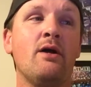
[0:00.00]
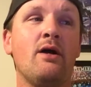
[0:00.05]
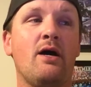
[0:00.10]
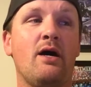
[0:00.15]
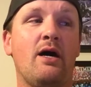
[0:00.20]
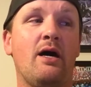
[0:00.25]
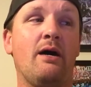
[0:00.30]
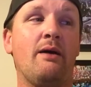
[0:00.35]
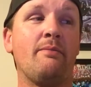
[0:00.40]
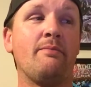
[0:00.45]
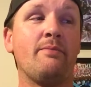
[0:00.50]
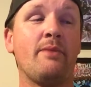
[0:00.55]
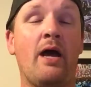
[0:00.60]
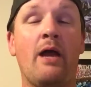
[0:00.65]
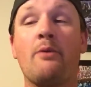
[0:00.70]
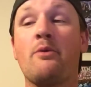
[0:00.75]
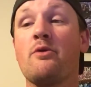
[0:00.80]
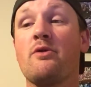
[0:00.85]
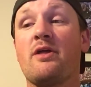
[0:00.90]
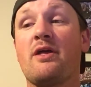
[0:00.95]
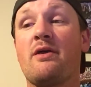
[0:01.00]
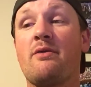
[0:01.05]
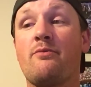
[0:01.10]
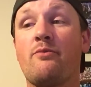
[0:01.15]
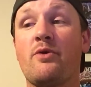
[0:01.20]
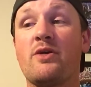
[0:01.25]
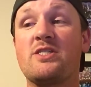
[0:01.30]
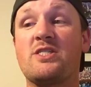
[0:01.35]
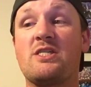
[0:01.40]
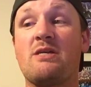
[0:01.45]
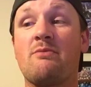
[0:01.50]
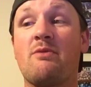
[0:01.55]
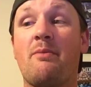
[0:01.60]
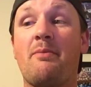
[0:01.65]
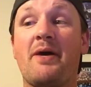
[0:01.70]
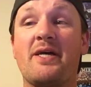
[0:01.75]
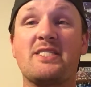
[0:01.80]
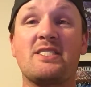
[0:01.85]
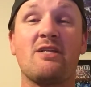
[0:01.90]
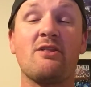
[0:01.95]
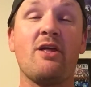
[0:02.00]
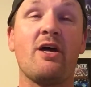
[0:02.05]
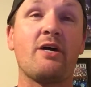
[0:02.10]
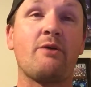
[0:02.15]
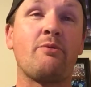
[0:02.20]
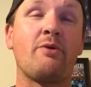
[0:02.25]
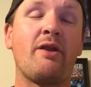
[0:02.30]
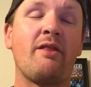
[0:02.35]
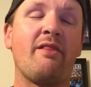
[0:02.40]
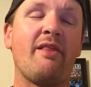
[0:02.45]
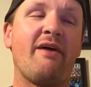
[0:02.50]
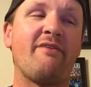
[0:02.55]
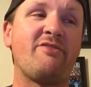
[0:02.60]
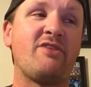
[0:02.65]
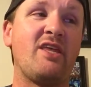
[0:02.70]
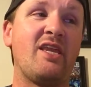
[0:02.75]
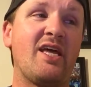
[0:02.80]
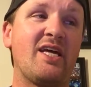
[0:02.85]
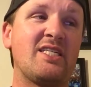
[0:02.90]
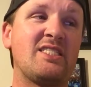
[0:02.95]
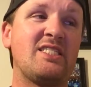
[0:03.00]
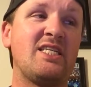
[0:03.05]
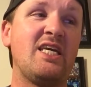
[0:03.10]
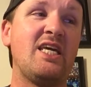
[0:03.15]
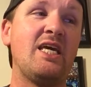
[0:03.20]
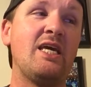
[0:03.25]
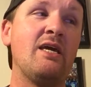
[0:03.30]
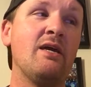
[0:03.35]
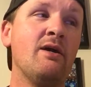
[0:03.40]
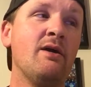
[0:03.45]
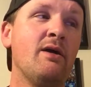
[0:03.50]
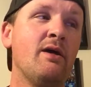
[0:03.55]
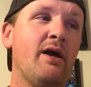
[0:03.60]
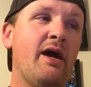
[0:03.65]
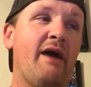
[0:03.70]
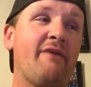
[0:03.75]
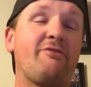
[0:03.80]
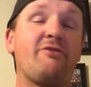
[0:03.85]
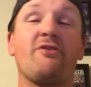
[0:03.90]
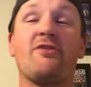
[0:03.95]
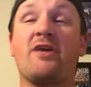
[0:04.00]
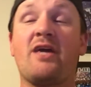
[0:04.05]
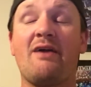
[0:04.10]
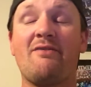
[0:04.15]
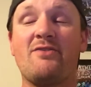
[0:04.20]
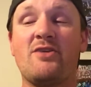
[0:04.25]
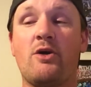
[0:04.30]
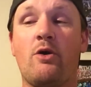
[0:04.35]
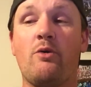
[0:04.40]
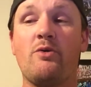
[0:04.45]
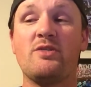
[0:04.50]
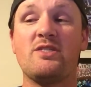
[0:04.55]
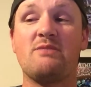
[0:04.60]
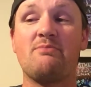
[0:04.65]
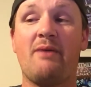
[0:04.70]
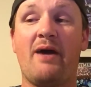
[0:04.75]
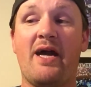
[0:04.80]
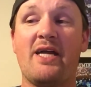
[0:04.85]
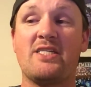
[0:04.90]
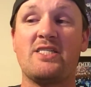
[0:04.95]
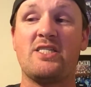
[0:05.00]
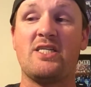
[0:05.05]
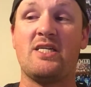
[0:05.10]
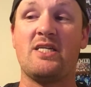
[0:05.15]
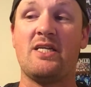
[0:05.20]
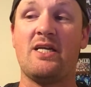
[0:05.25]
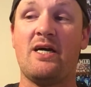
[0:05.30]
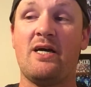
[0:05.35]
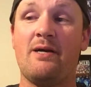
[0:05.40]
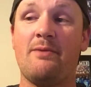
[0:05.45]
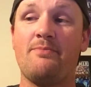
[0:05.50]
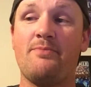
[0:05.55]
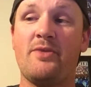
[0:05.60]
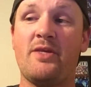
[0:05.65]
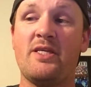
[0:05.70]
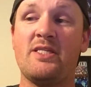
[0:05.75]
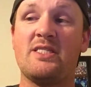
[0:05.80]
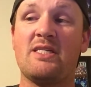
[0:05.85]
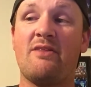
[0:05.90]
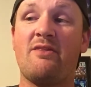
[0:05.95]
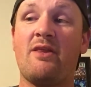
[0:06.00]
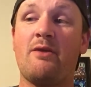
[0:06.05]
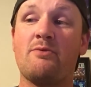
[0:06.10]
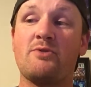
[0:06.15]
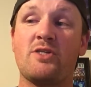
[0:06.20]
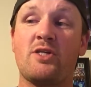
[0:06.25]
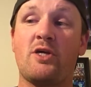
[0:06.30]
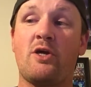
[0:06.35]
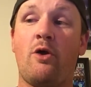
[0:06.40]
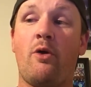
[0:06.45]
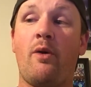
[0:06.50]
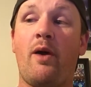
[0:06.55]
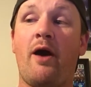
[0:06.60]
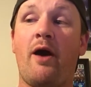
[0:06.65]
Um, I really wished him the best of luck when he left NXT after the Kevin Owens match, and uh, he said that he was going to go